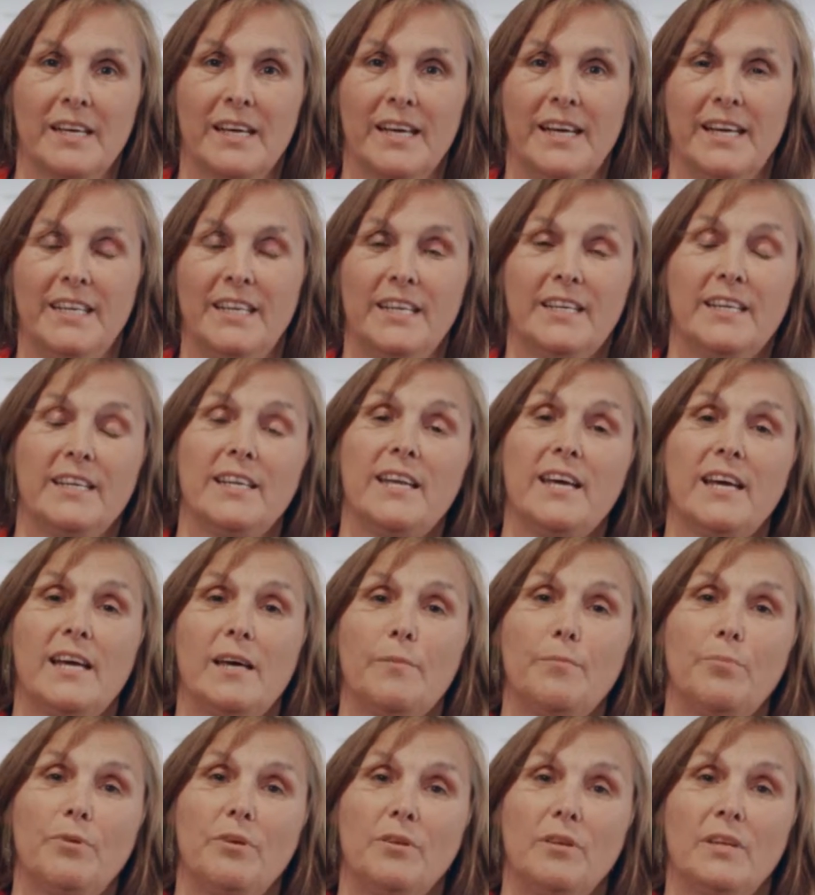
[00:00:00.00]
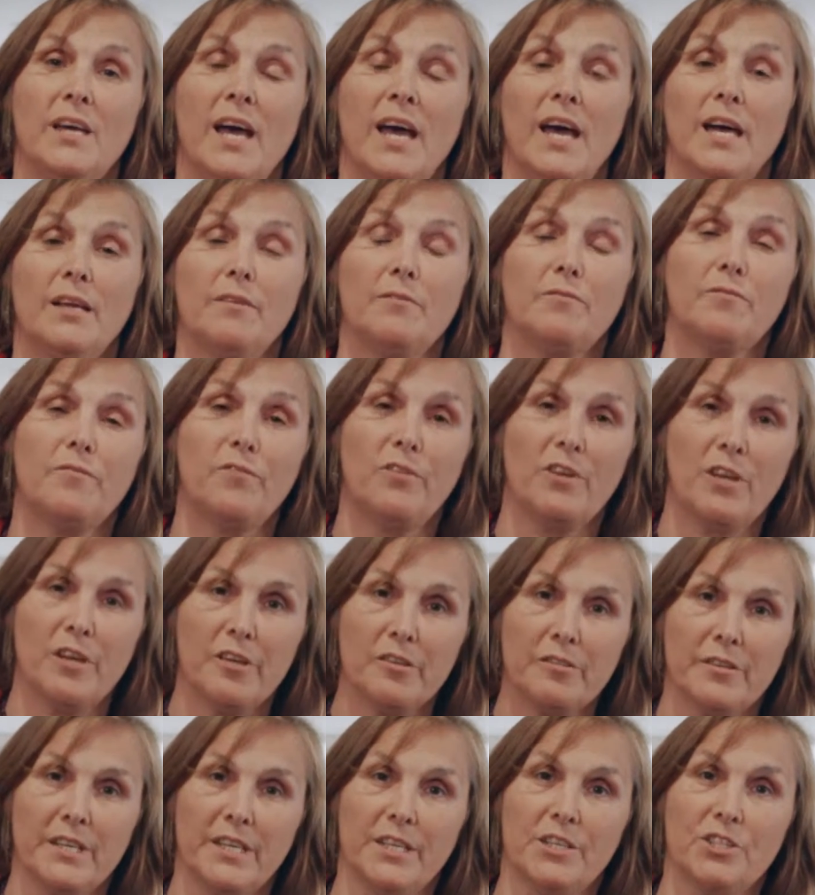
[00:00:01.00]
And it can happen and
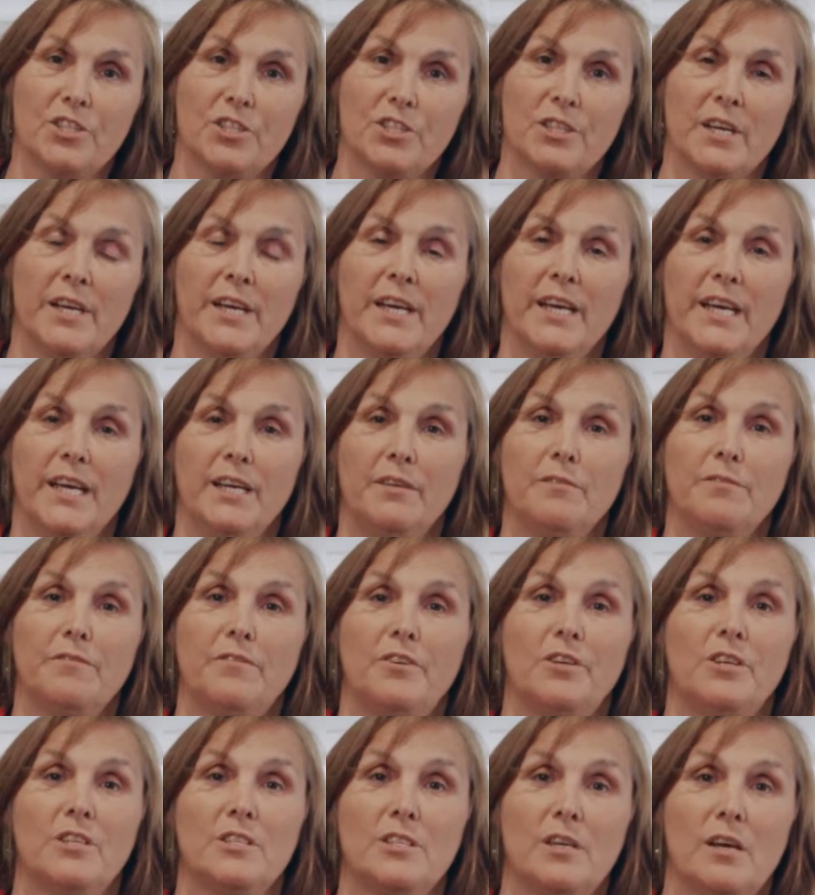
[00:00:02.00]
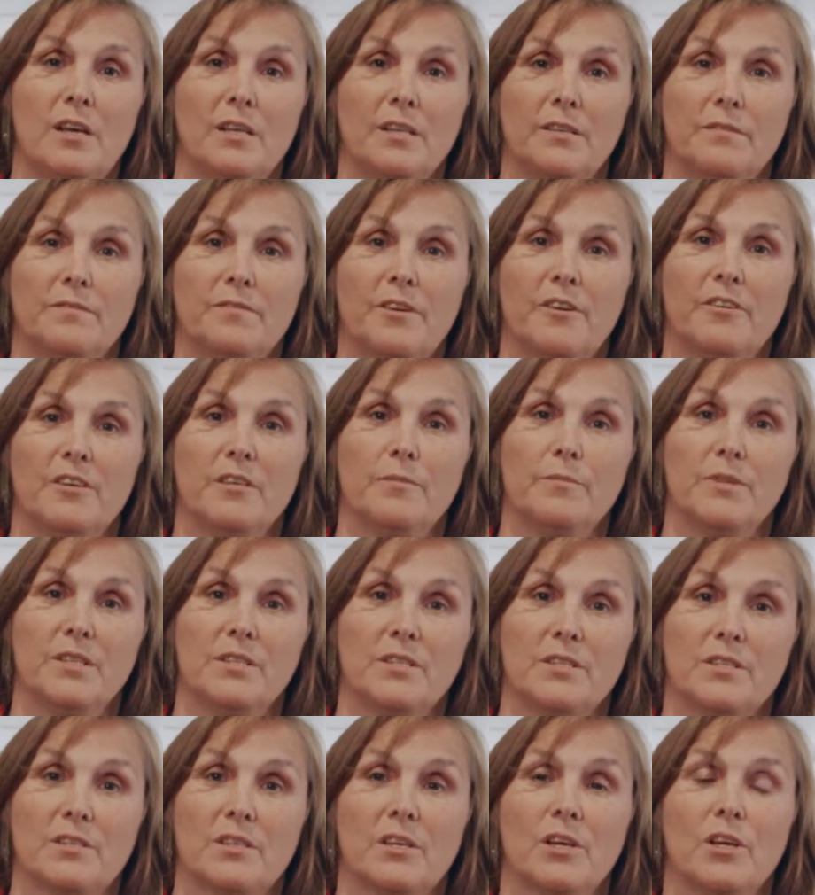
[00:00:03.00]
flourish in fertile
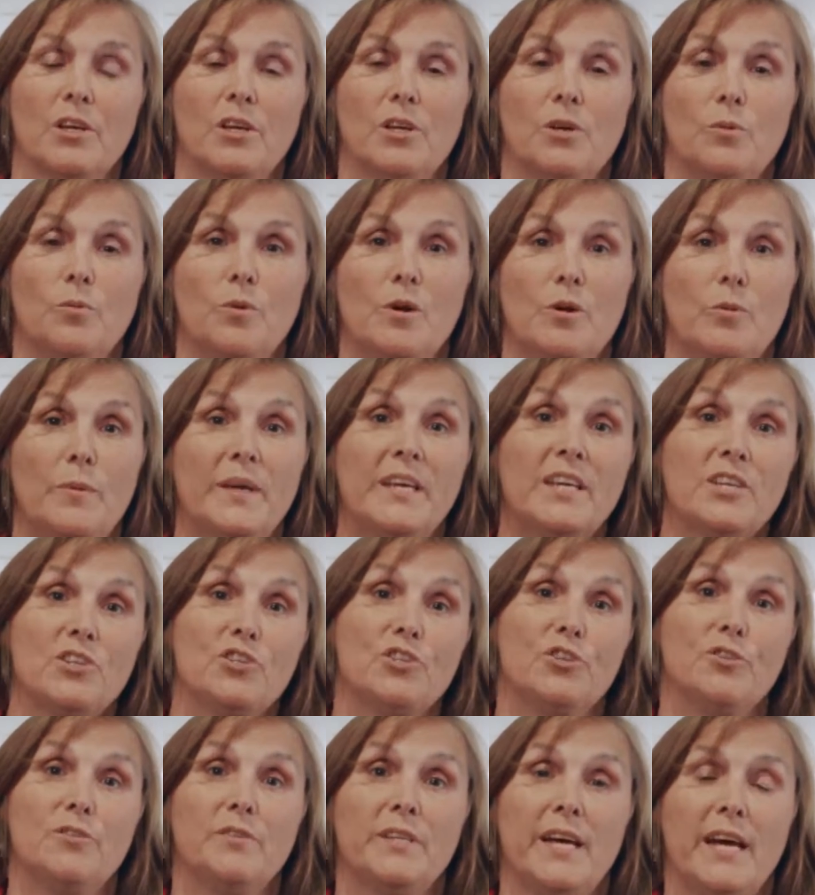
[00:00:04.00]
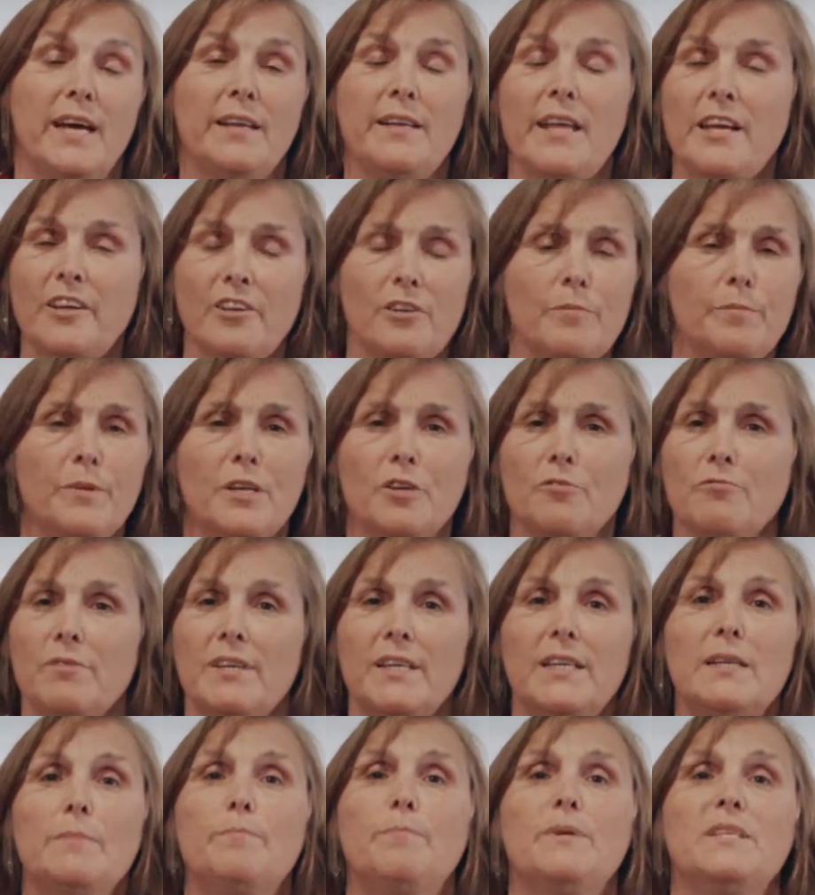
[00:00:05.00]
environments where we can do that. And that can be a
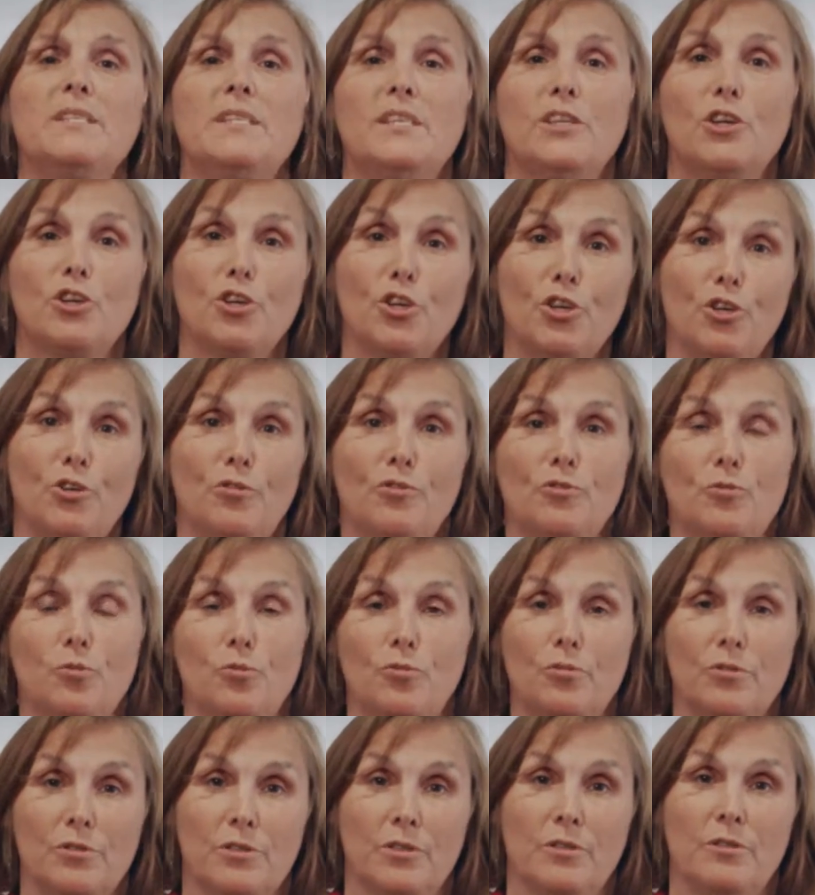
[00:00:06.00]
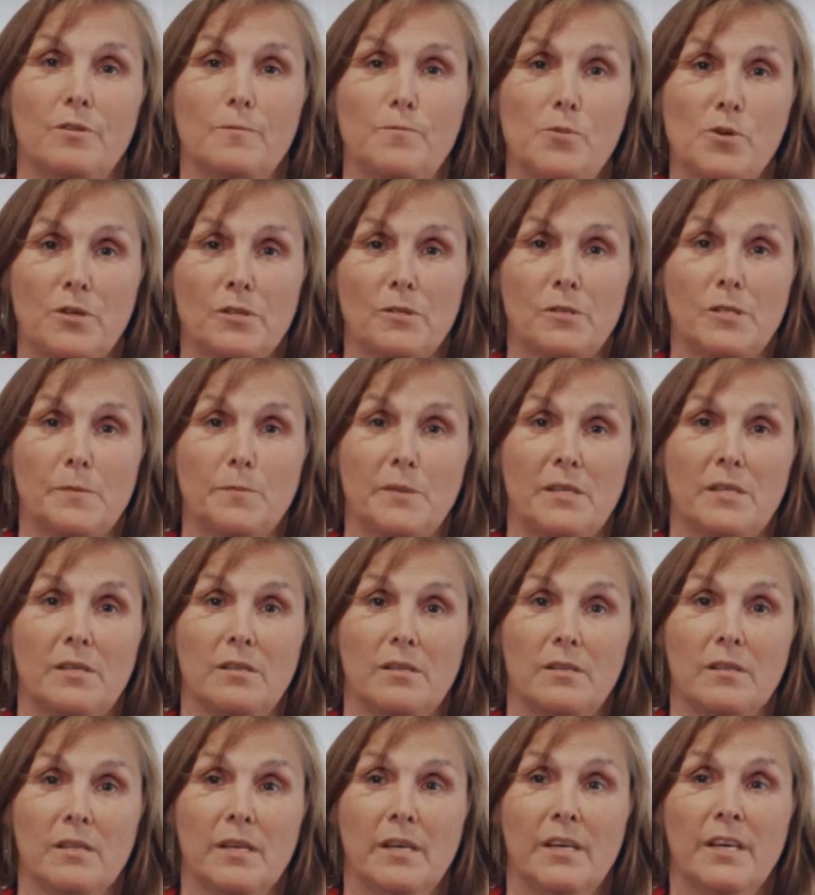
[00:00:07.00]
really busy acute ward and
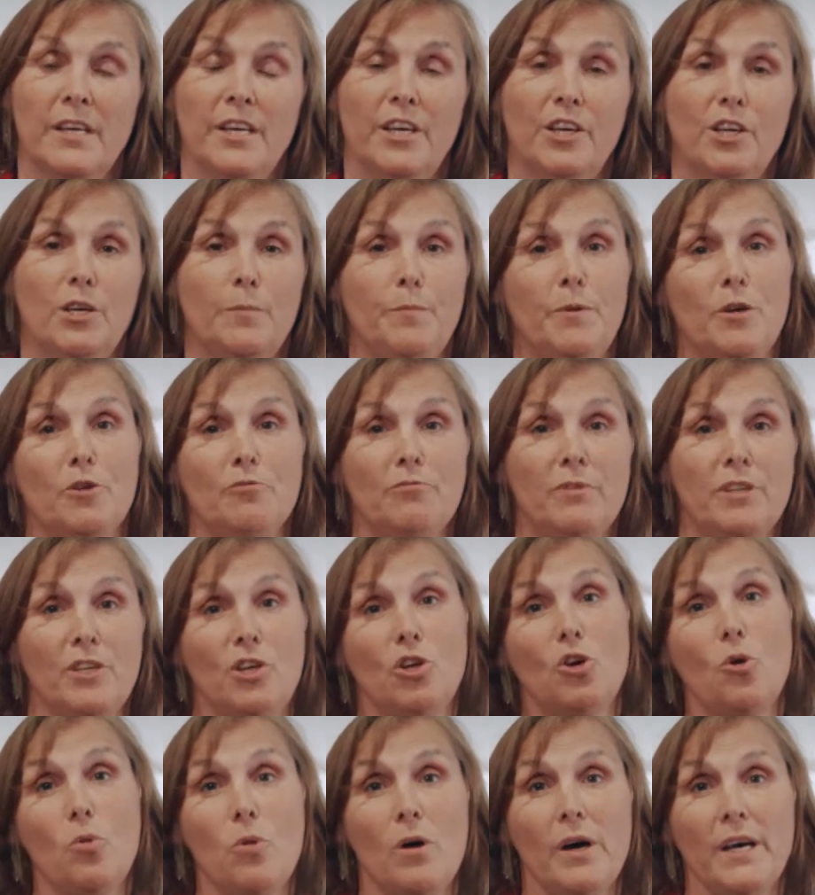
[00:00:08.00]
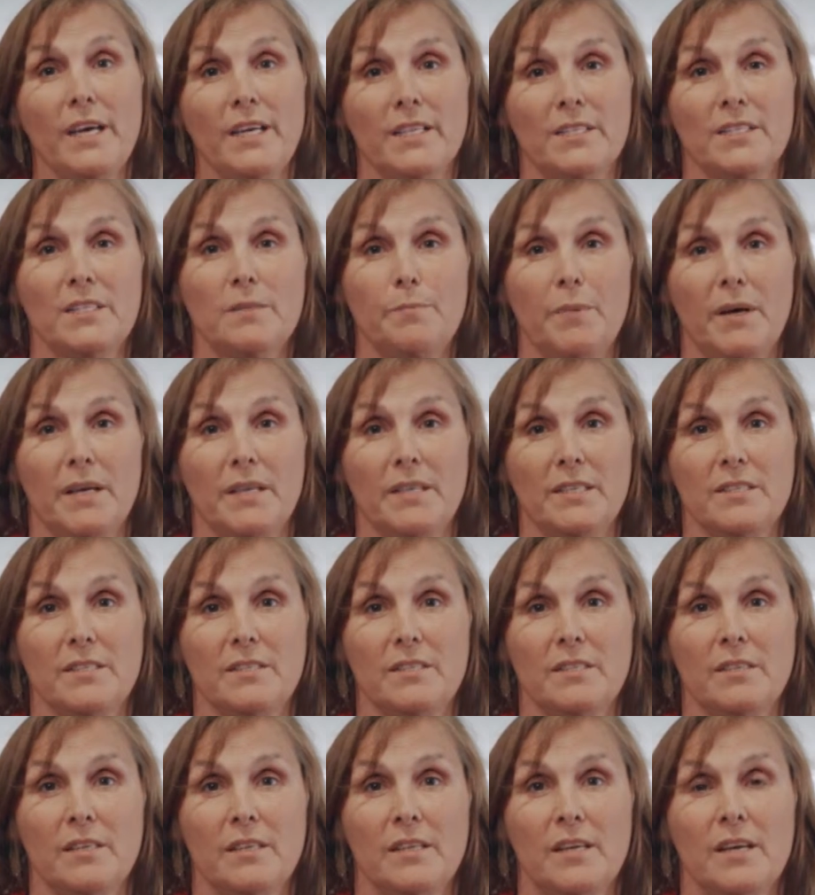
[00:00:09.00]
hospital. It could be a really quiet
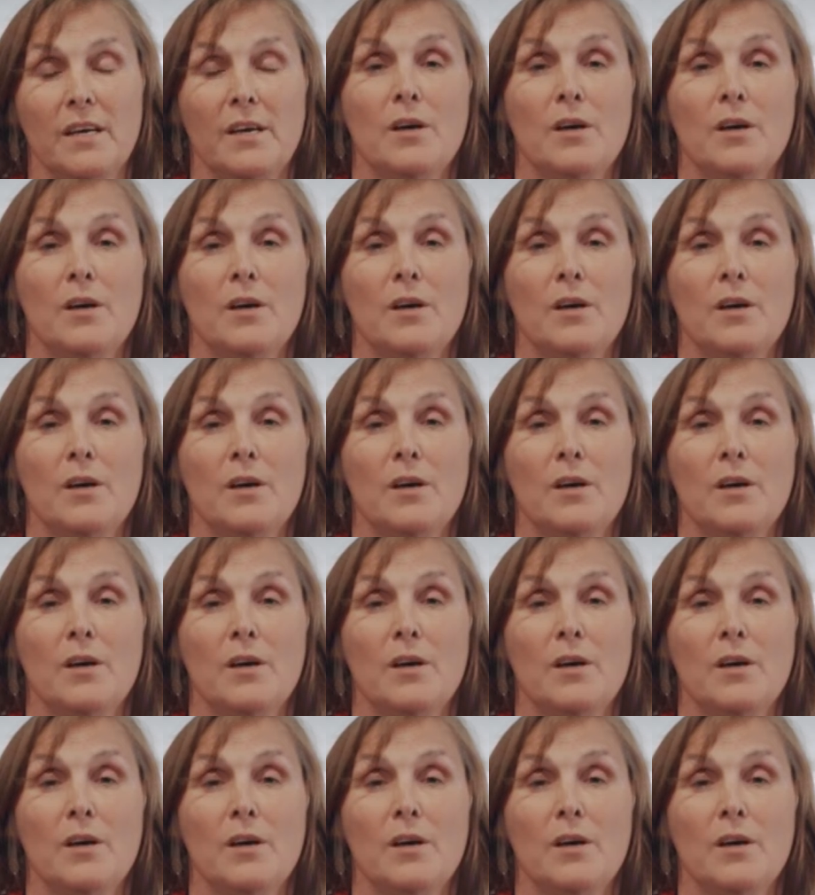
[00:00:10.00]
space.